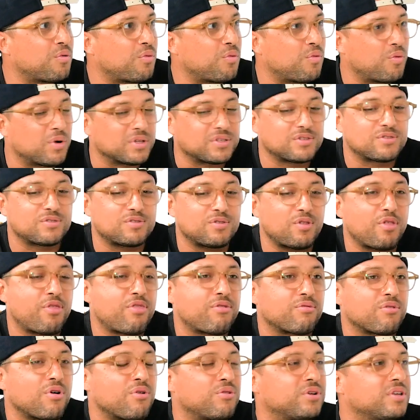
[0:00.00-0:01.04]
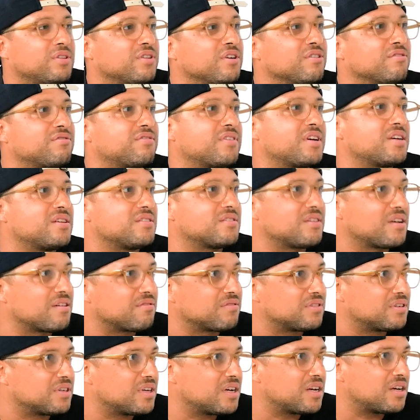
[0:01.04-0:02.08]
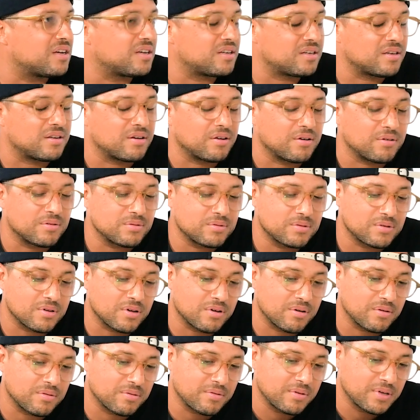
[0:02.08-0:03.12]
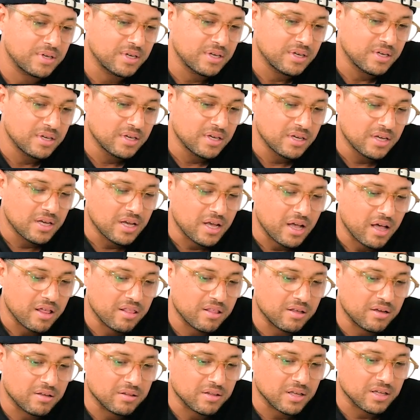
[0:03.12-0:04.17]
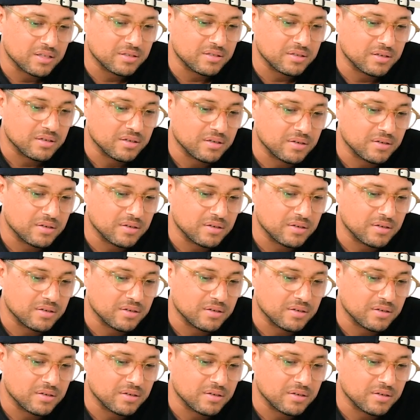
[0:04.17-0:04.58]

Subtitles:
what's thrown in their face every day, you know? So I think that's...